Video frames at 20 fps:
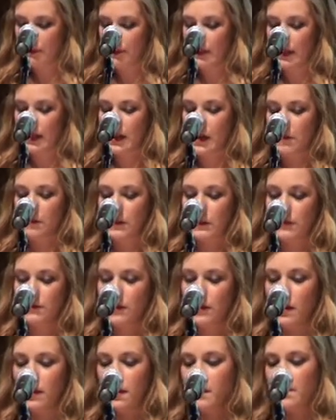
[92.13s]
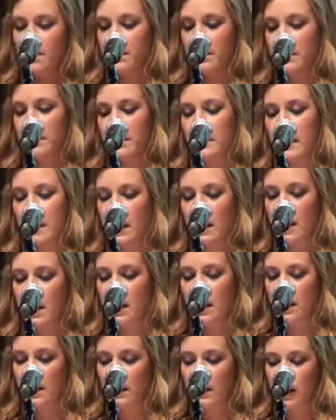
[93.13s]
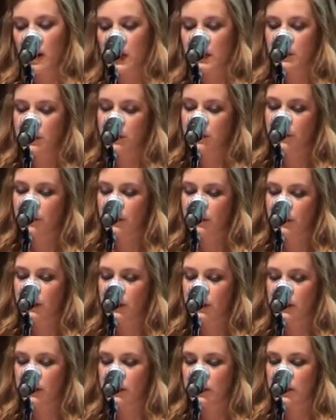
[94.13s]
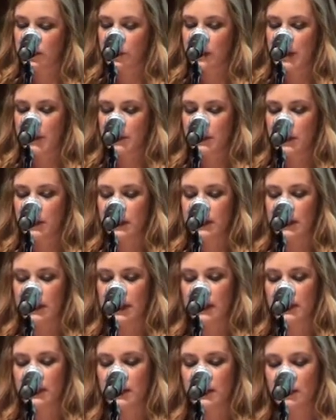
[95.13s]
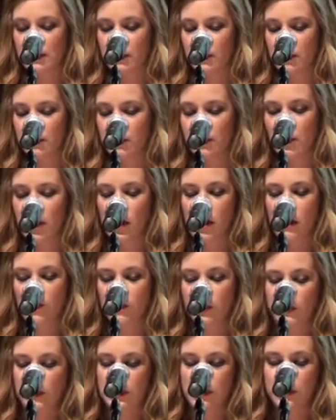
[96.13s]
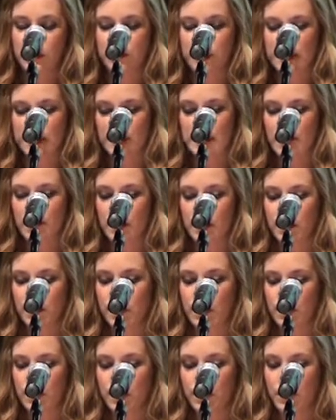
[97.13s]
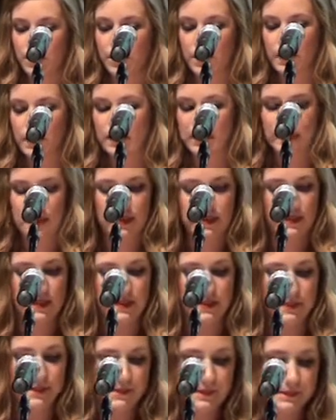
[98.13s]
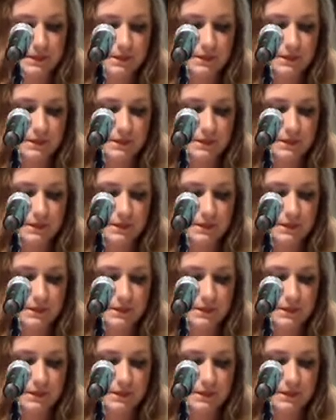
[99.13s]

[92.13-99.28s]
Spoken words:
It comes from the Gospel of Luke, chapter 6, verses 27 through 36.